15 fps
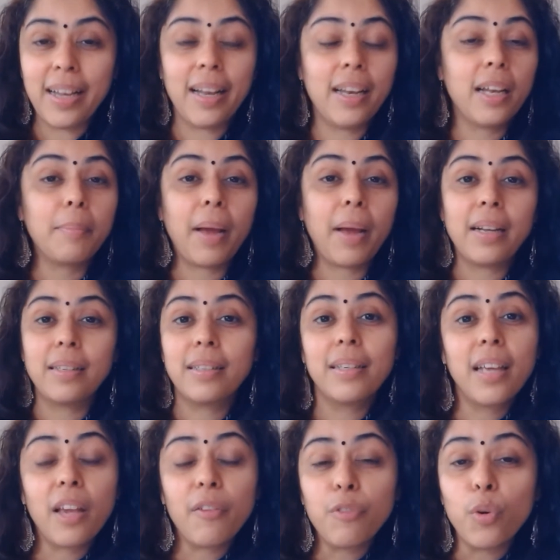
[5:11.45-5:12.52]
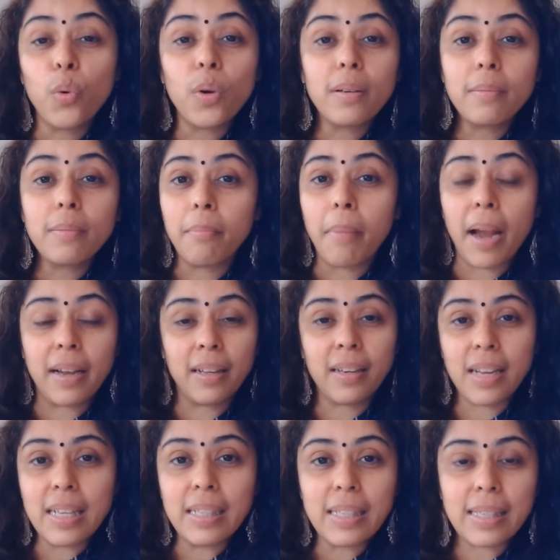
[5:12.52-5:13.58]
And it might give you
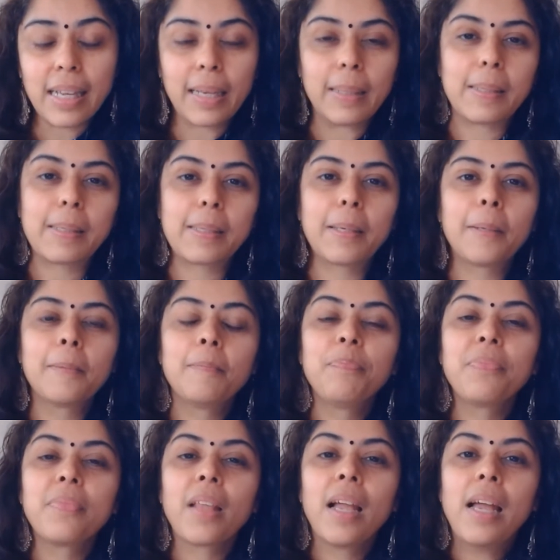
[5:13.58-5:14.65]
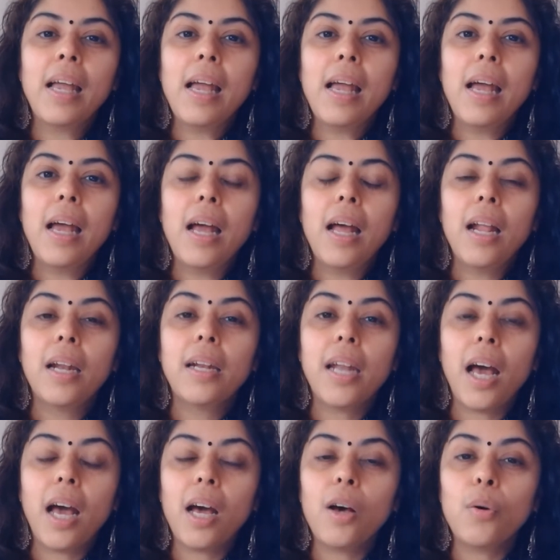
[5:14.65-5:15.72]
better insights.
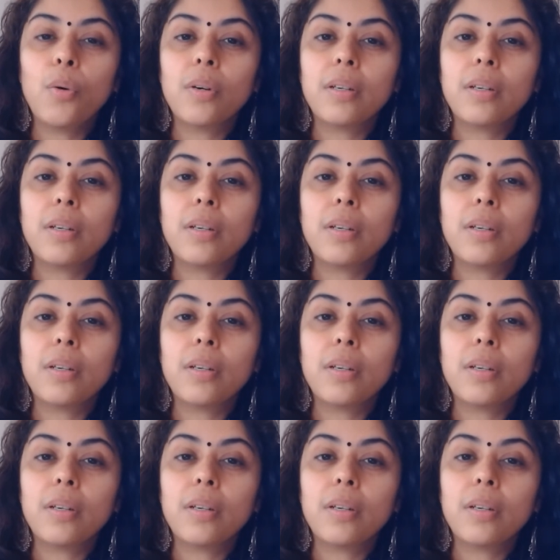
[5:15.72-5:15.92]
Now,